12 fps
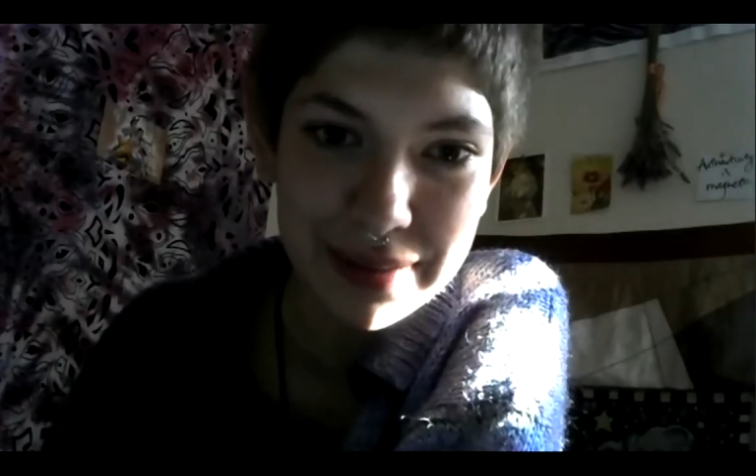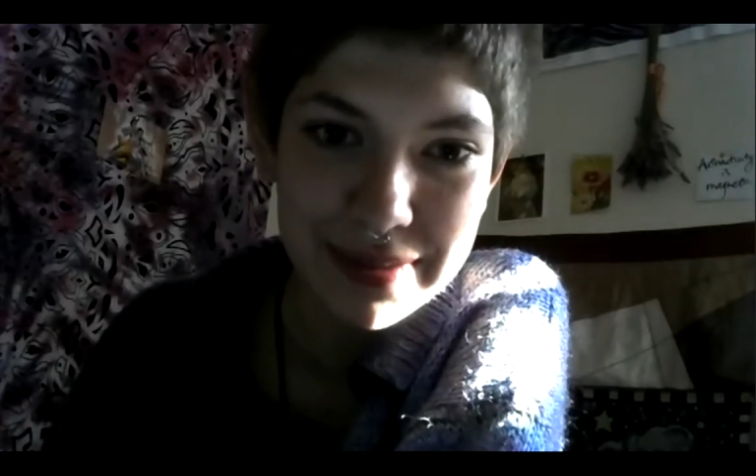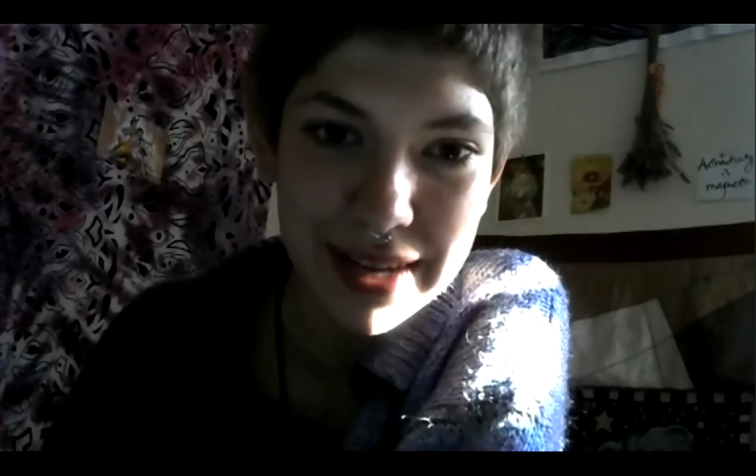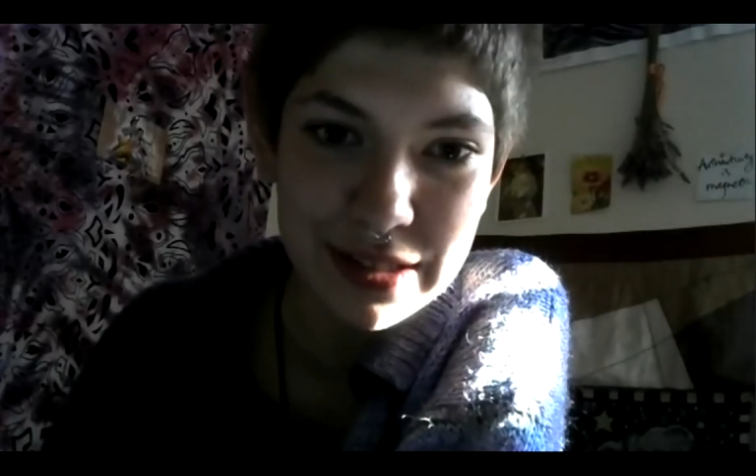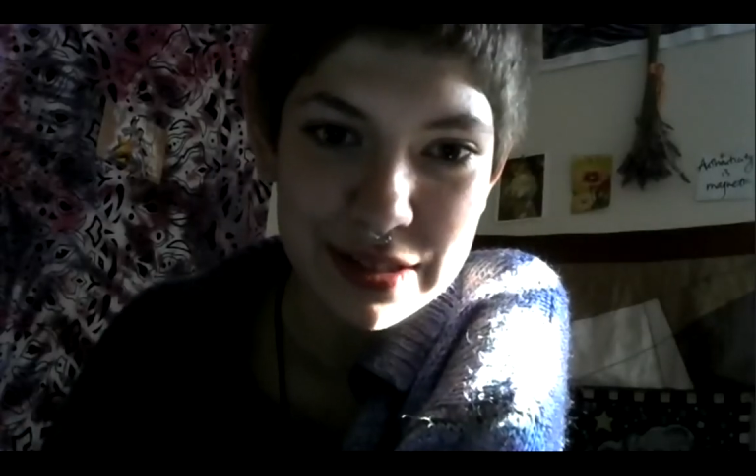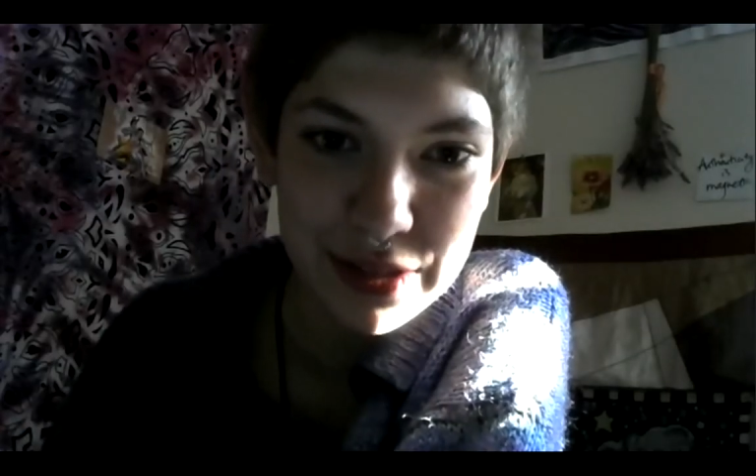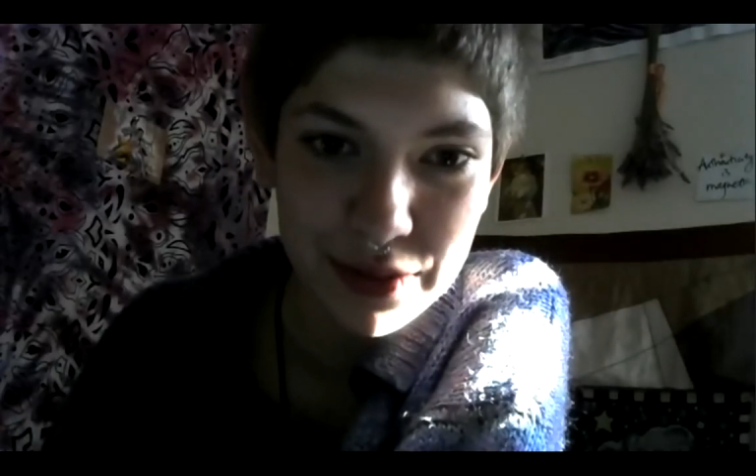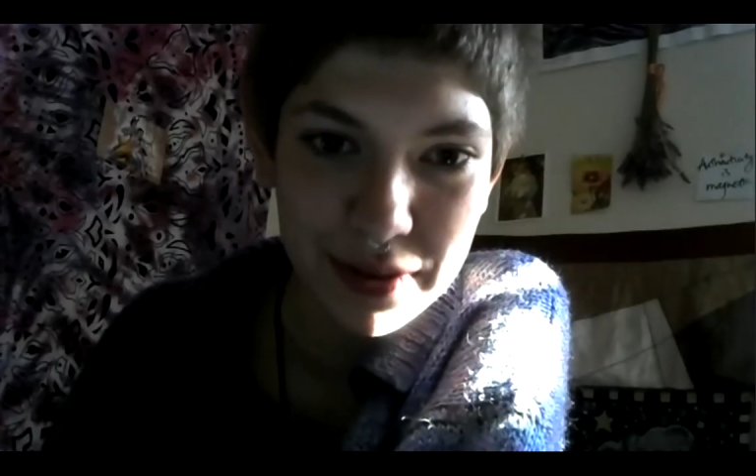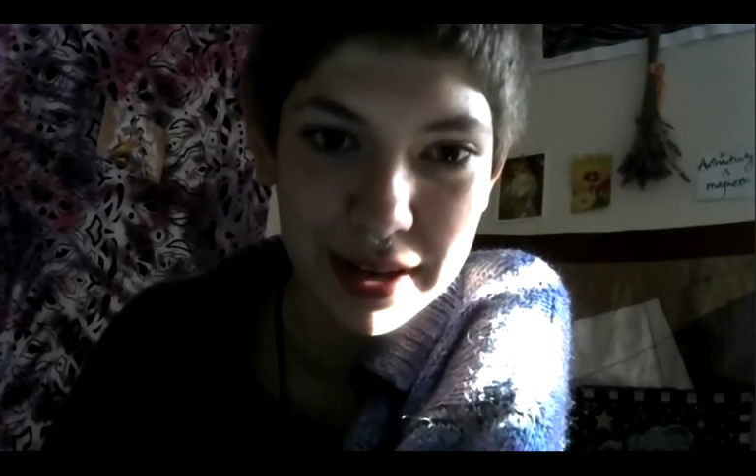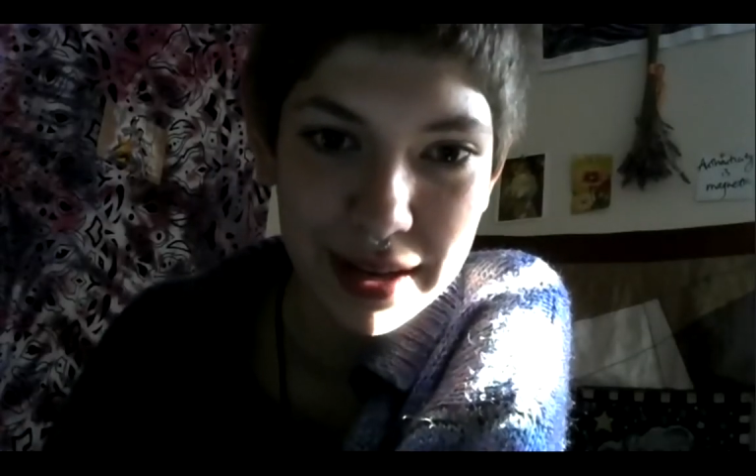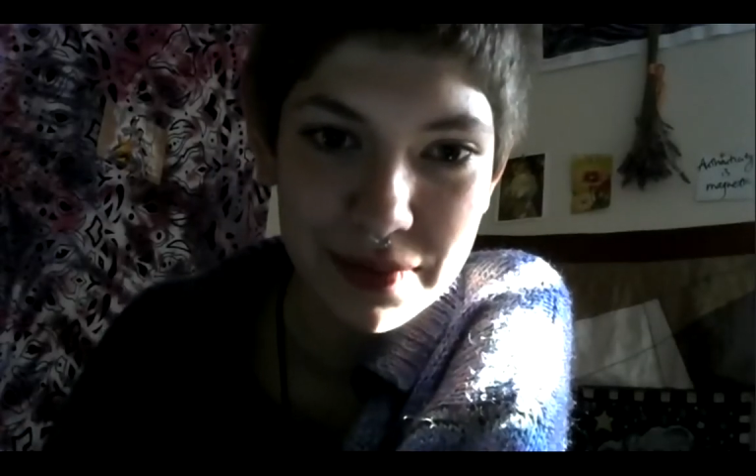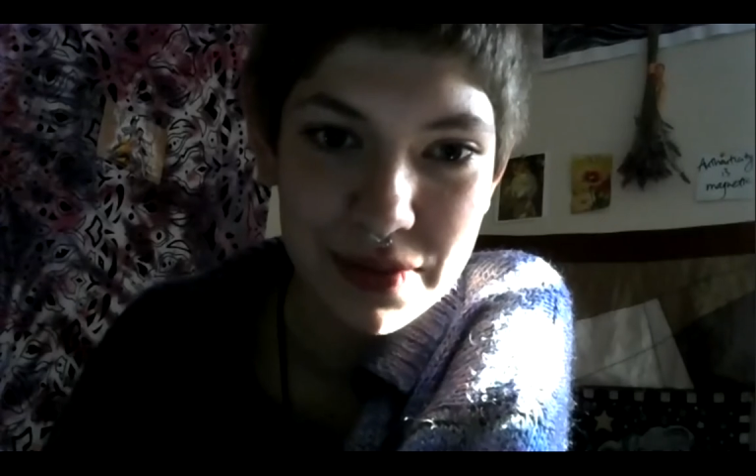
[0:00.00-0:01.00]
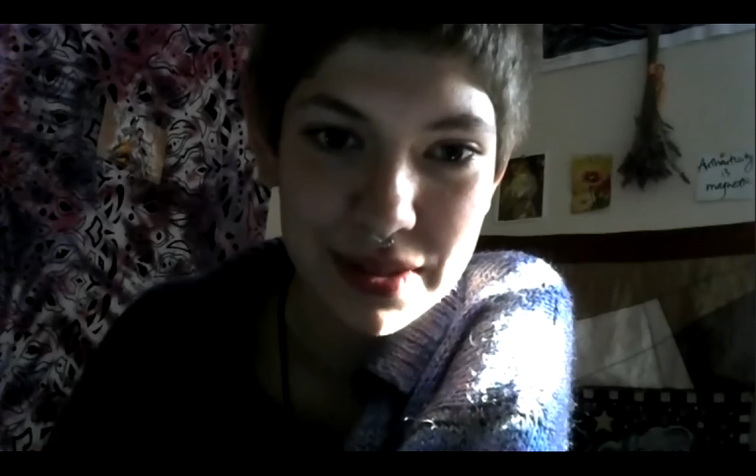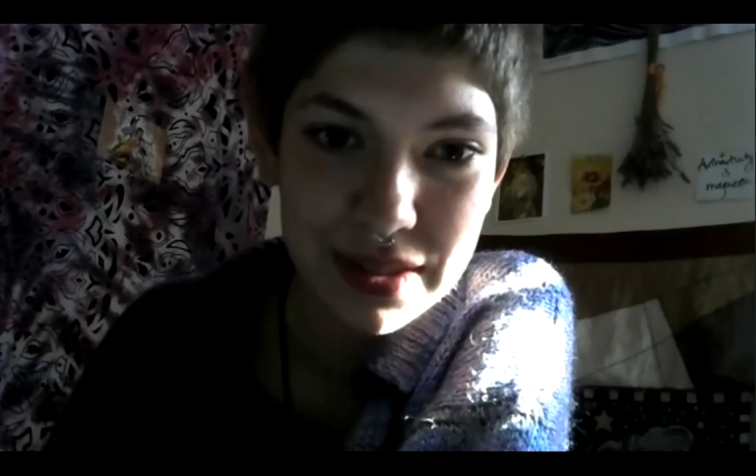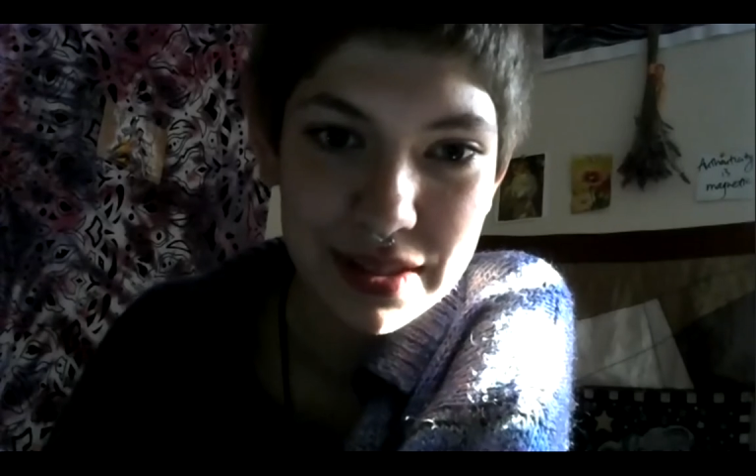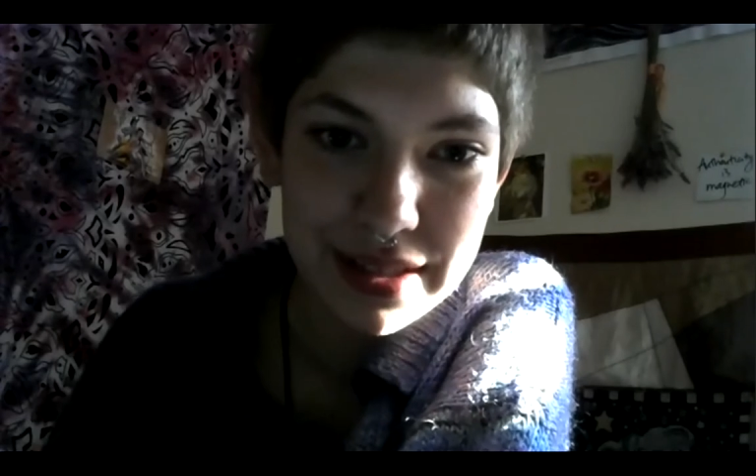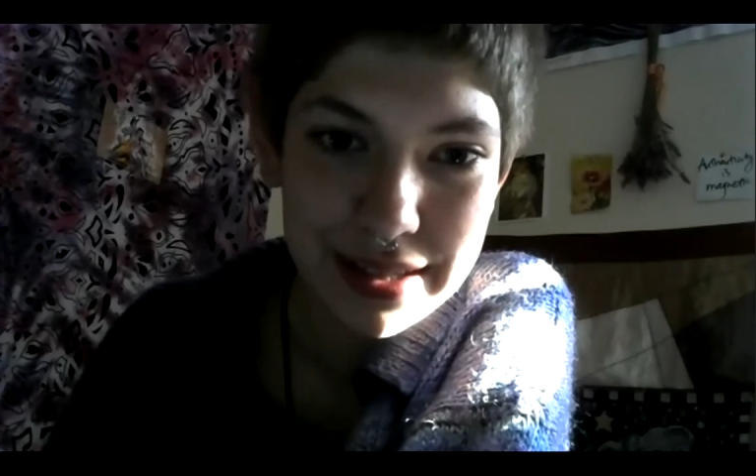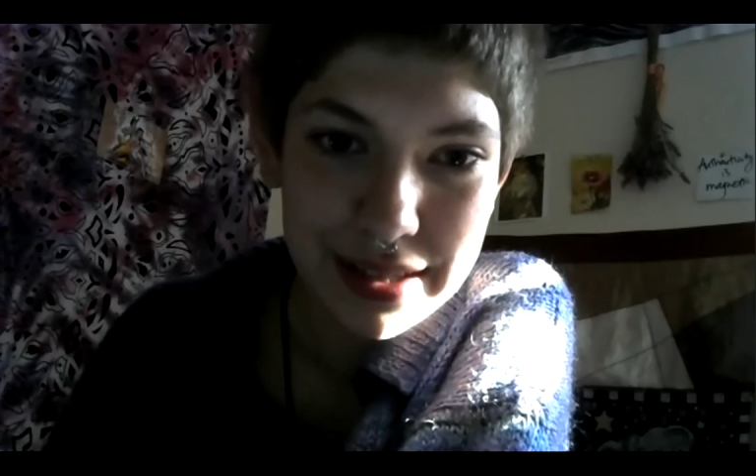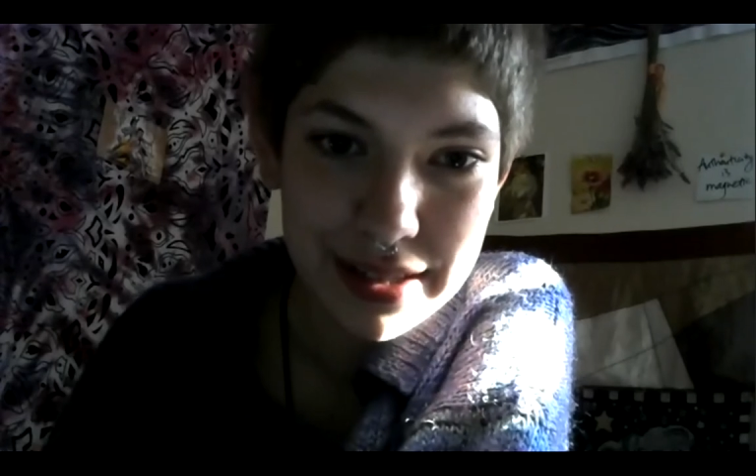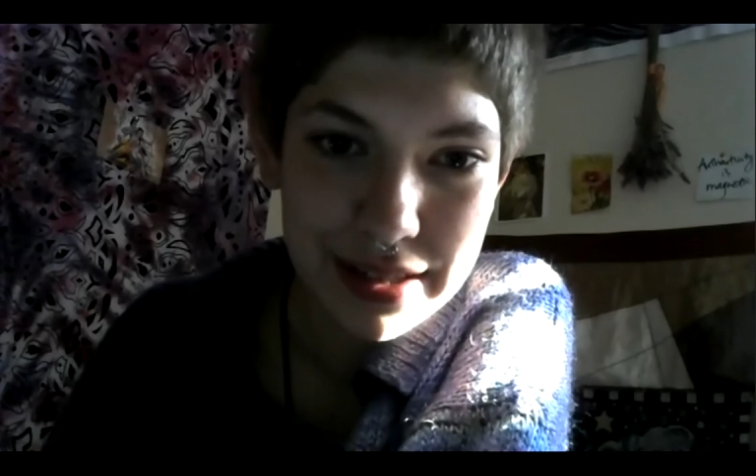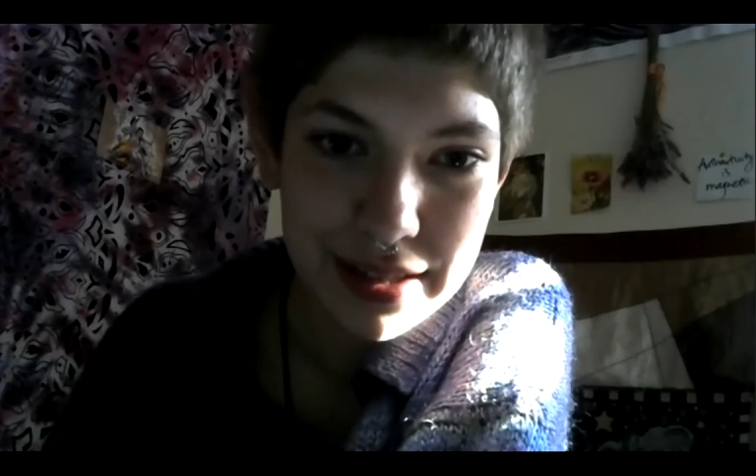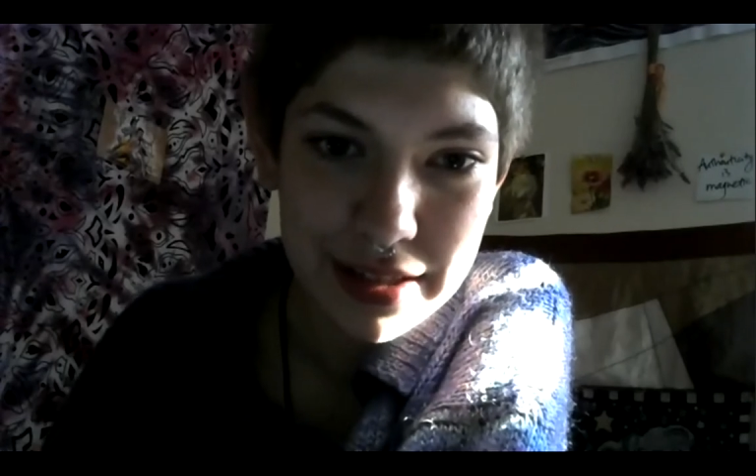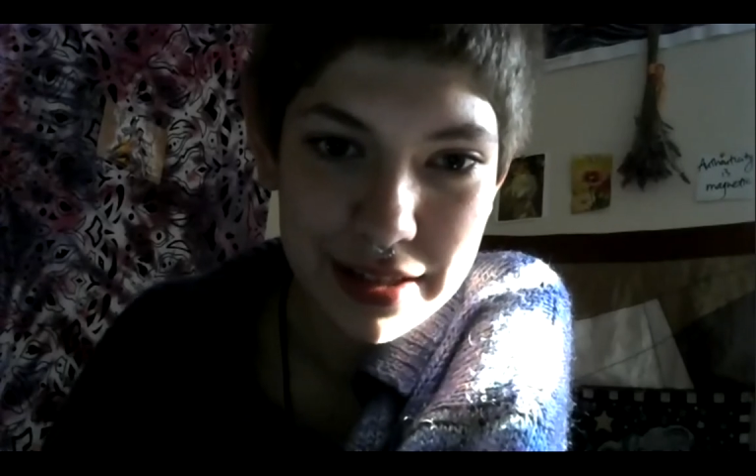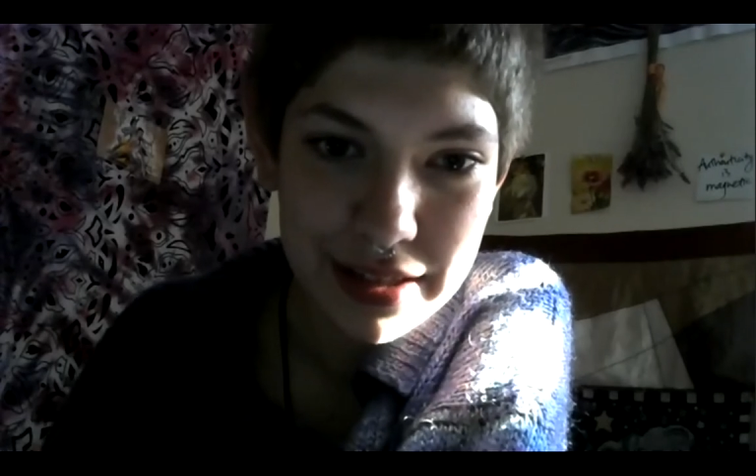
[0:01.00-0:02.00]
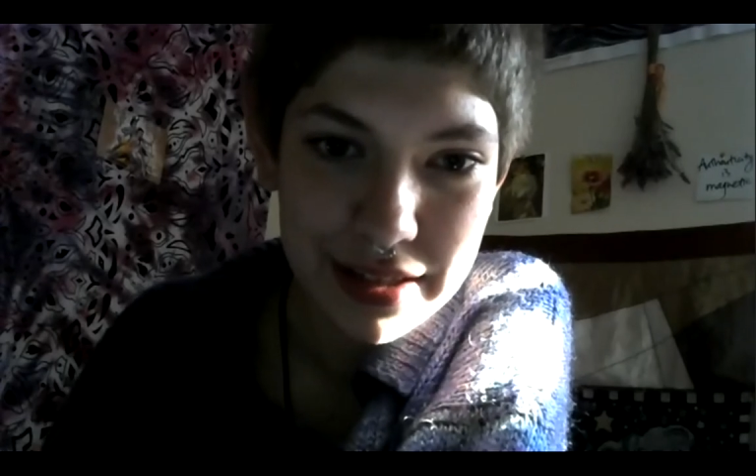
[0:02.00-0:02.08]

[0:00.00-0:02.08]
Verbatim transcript: I just screamed. Right.